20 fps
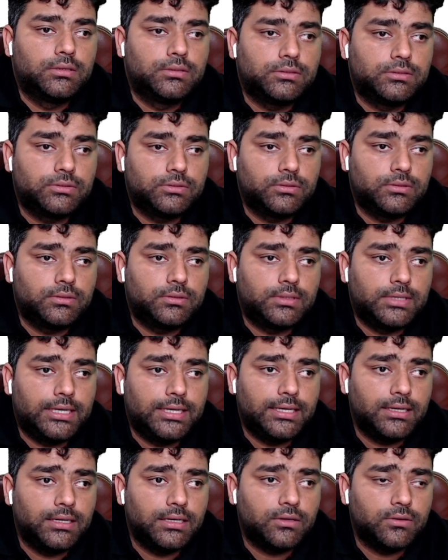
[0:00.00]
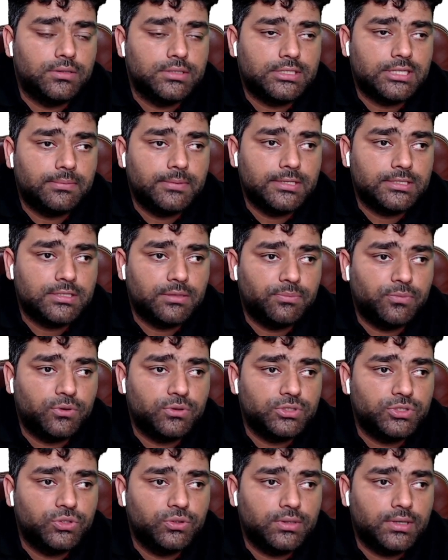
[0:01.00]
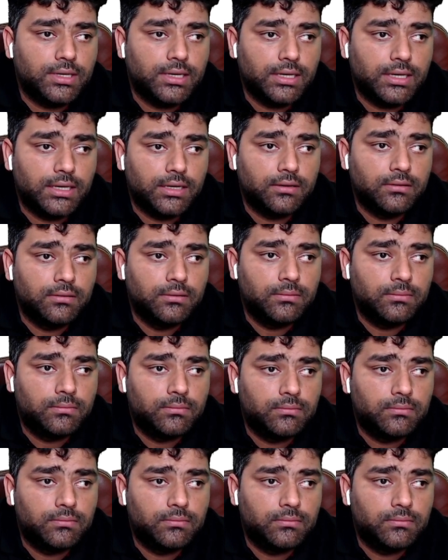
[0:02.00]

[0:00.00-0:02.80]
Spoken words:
so radical concept is, suppose you have